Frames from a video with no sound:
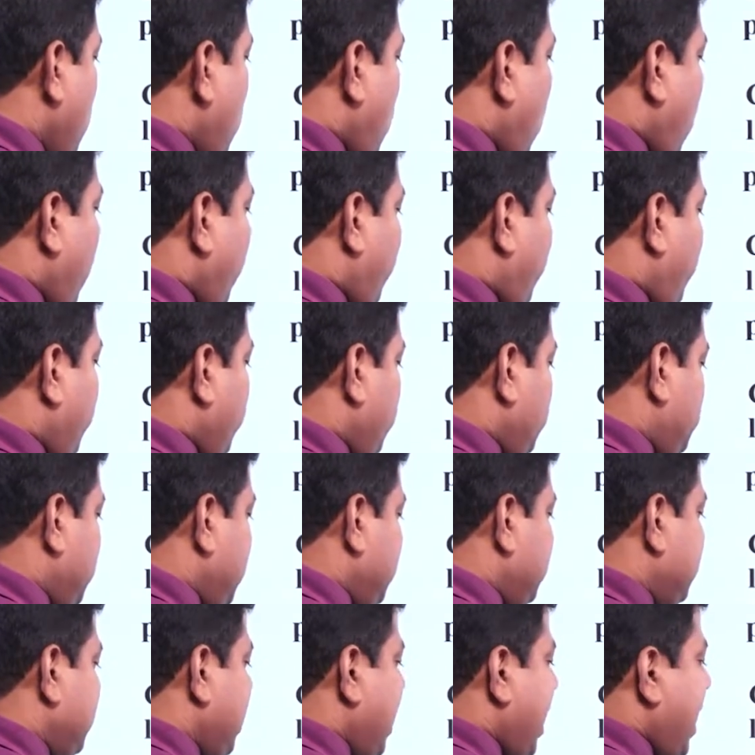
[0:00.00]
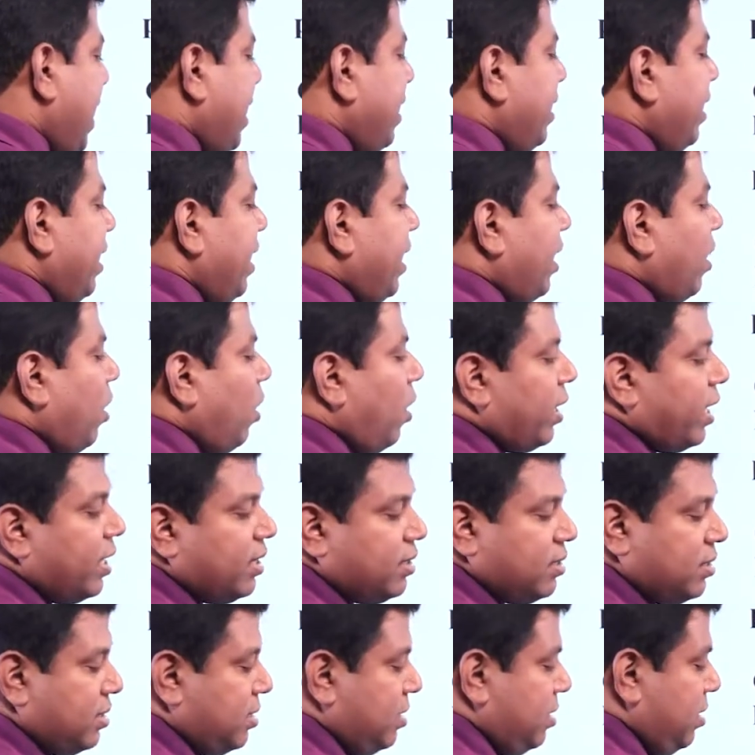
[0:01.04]
of forces and
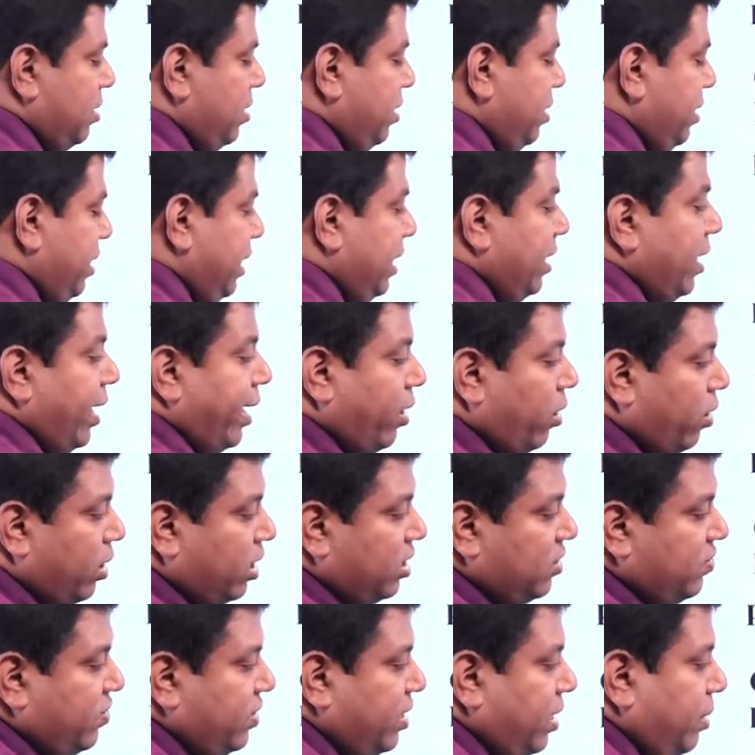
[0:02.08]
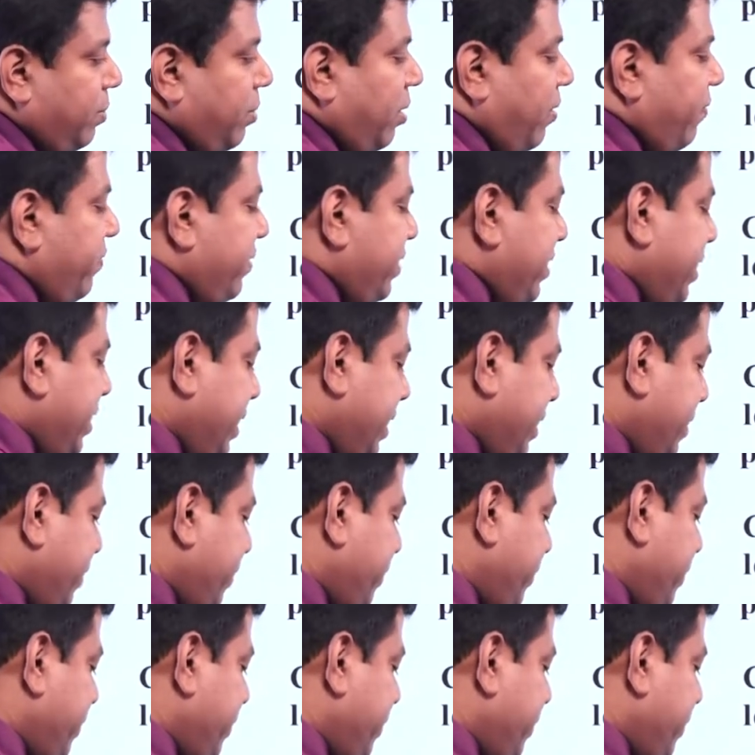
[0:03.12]
in accordance with the above theory.